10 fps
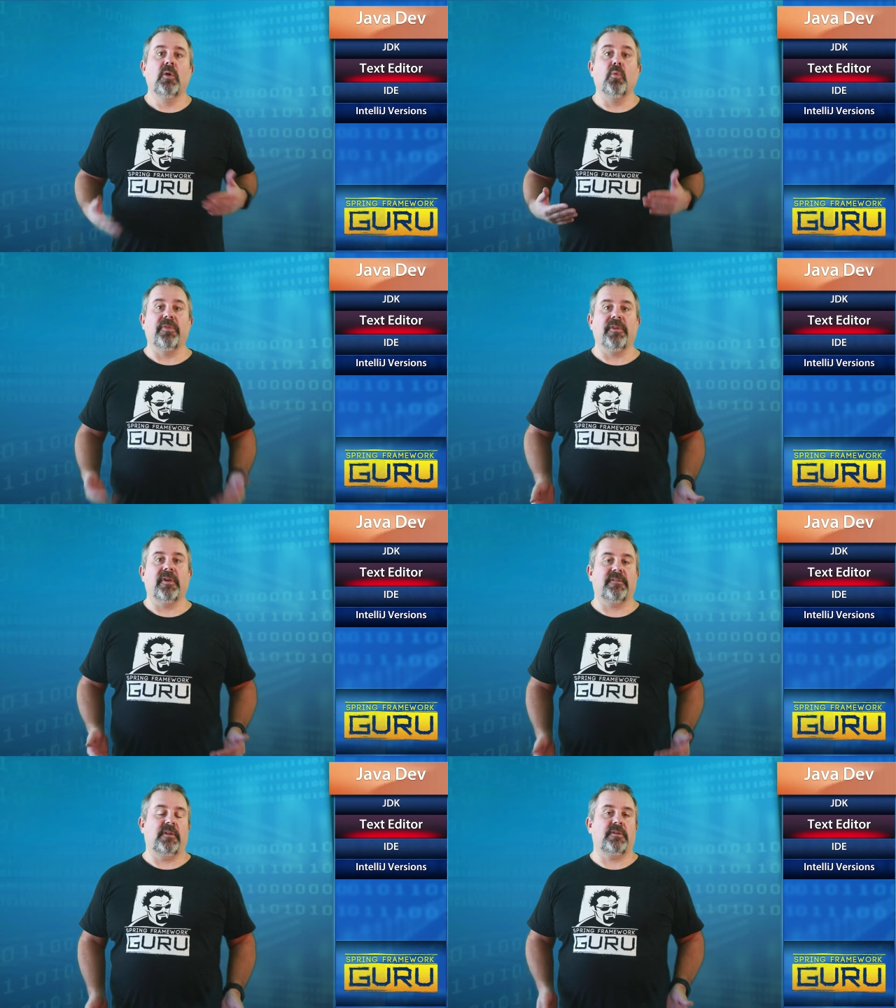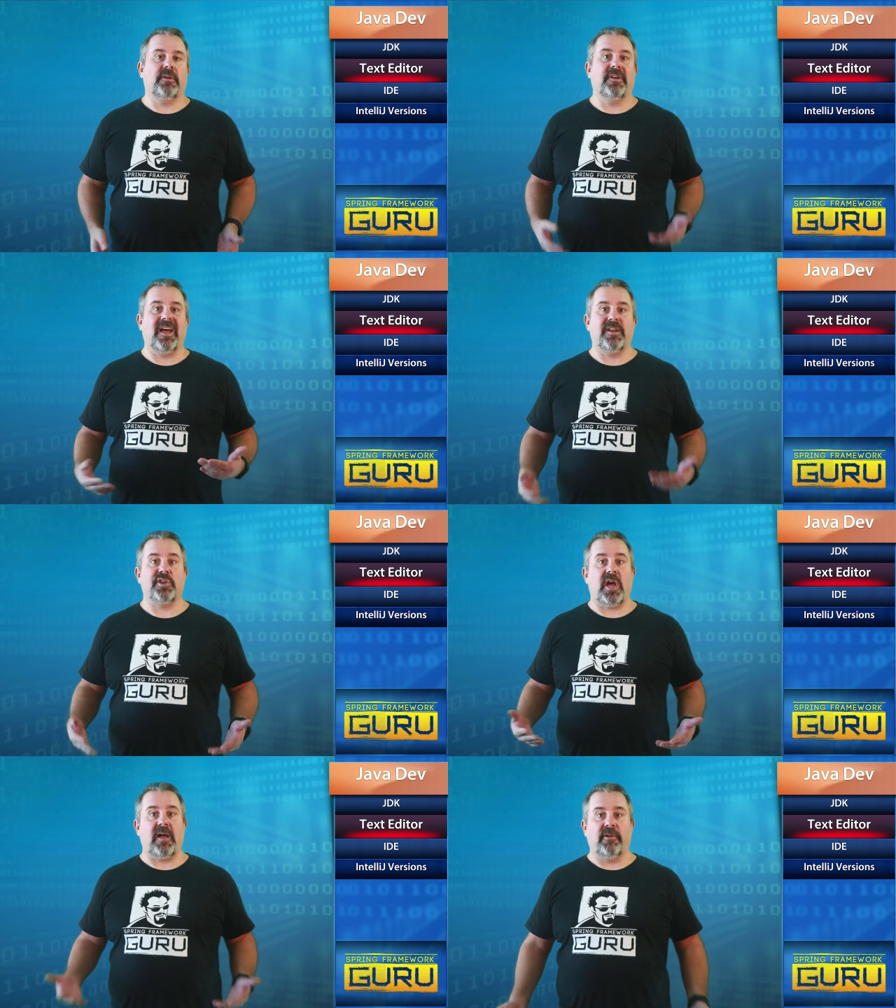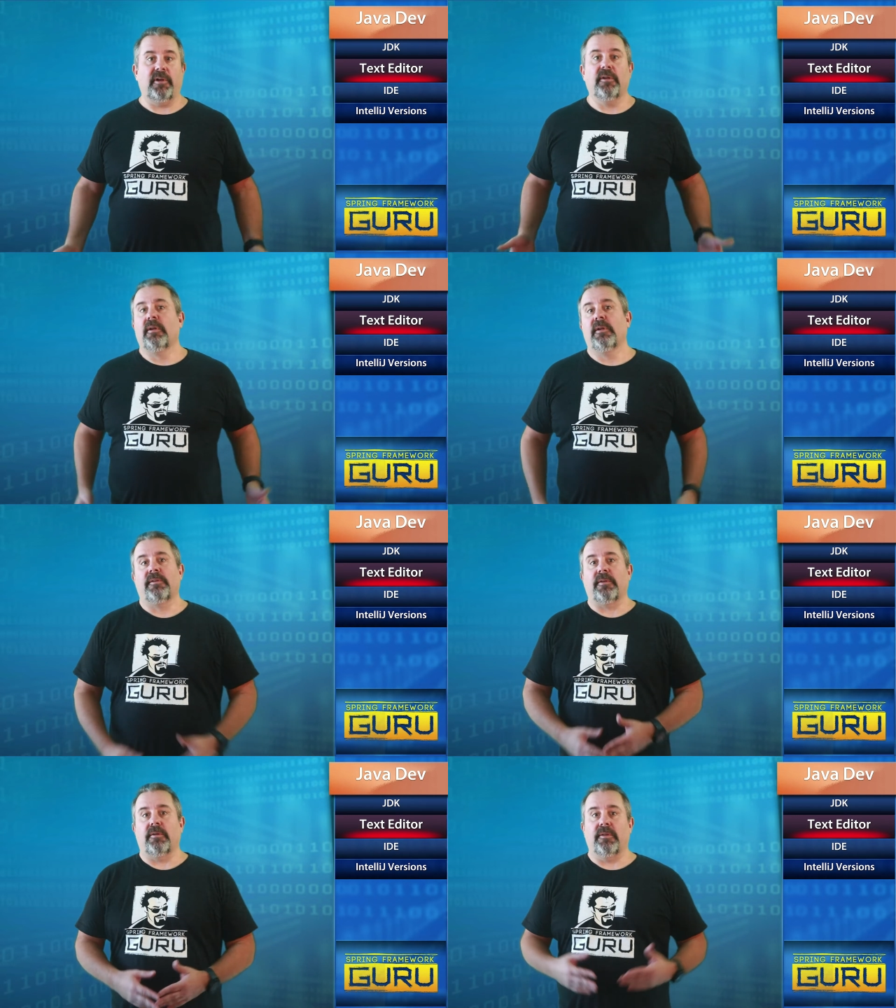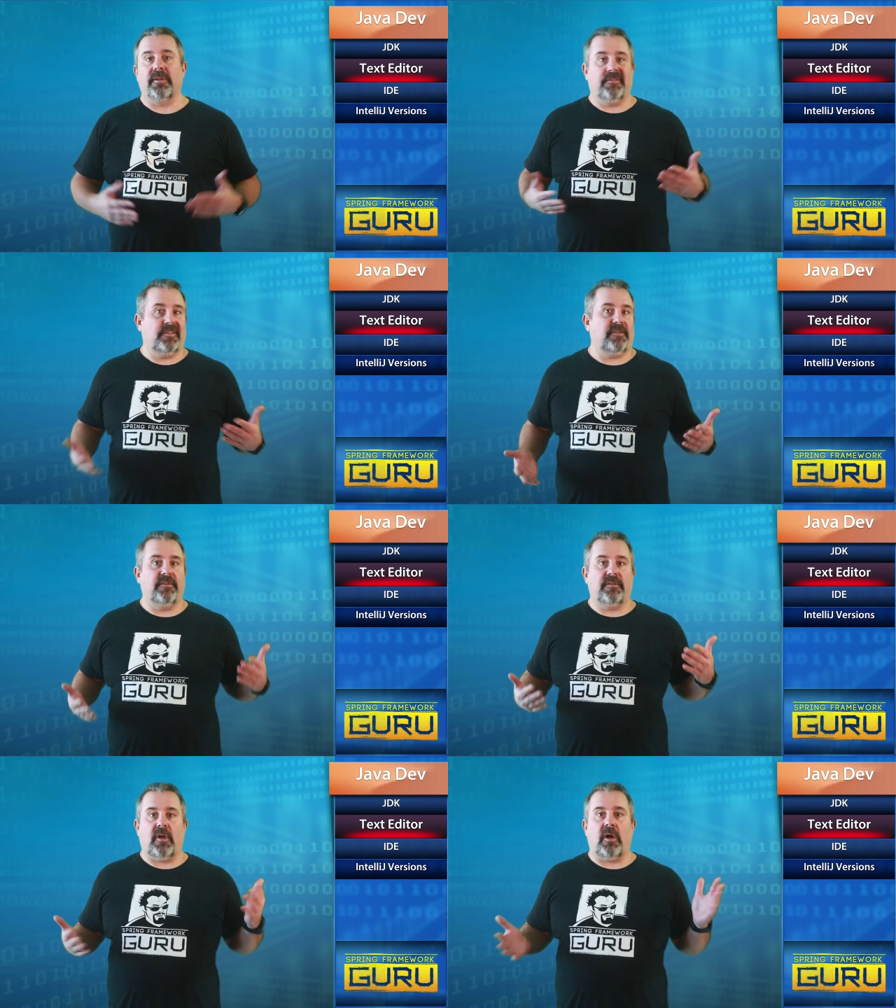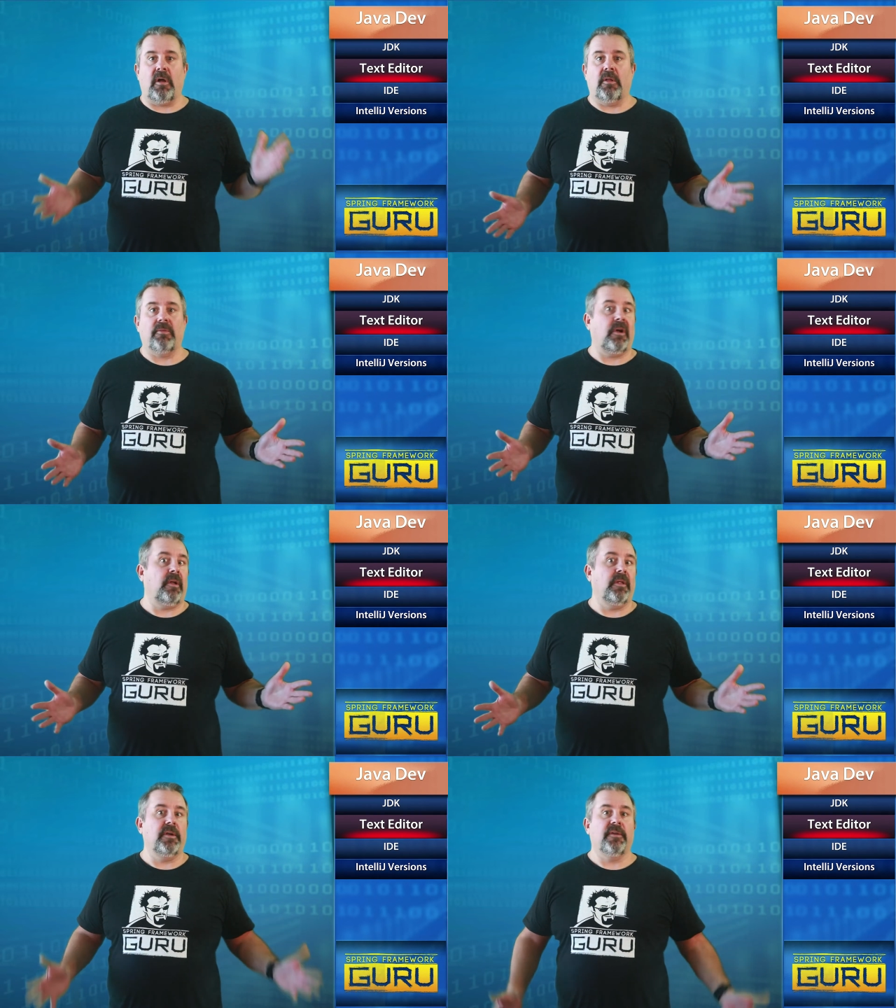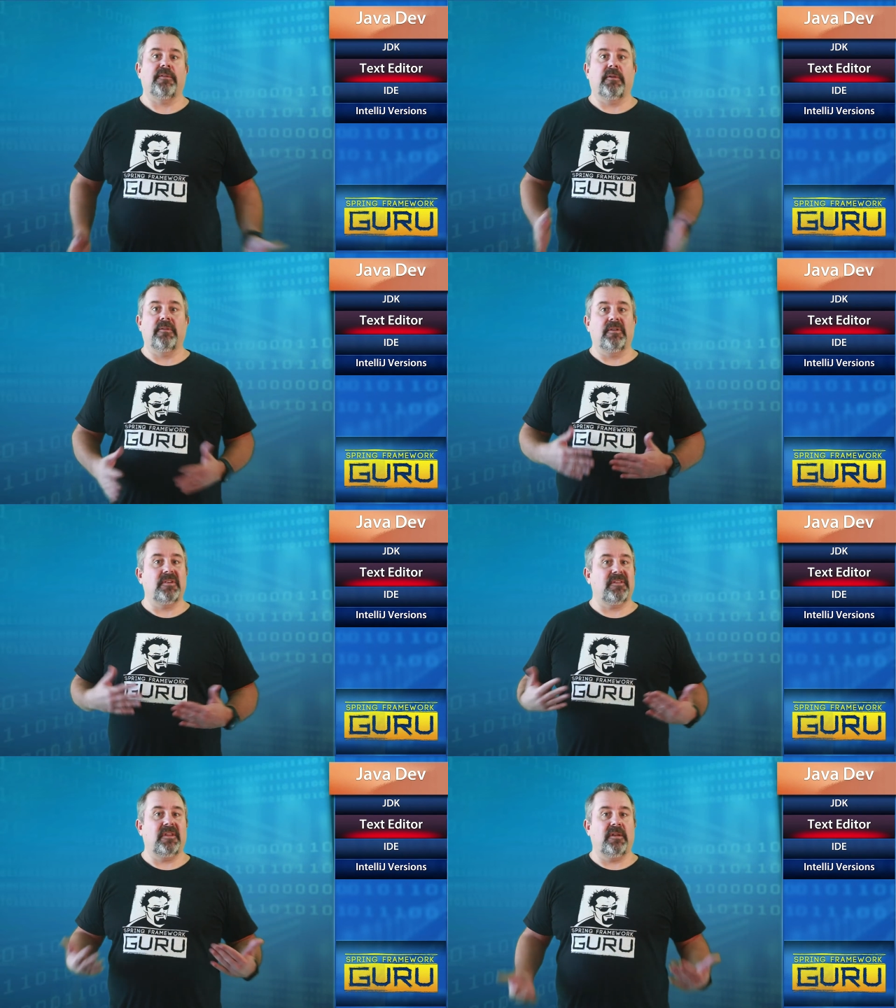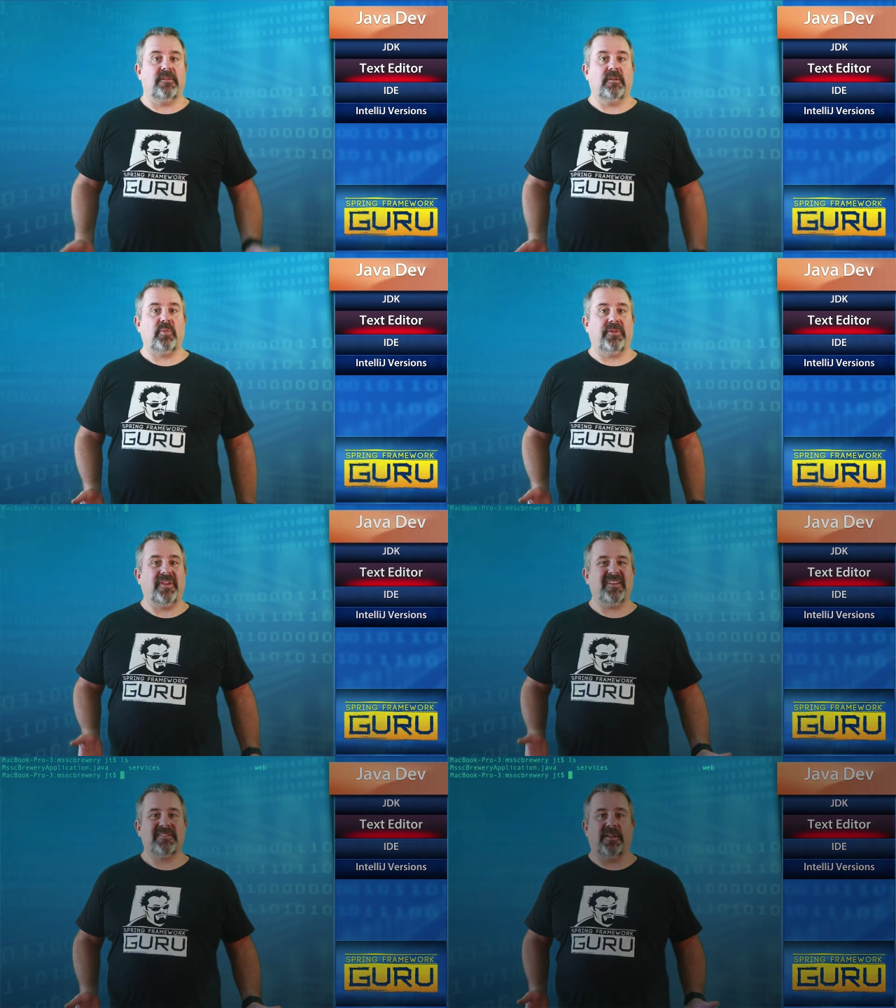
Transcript: with the extension .java. So this is all it is. So you just need a simple text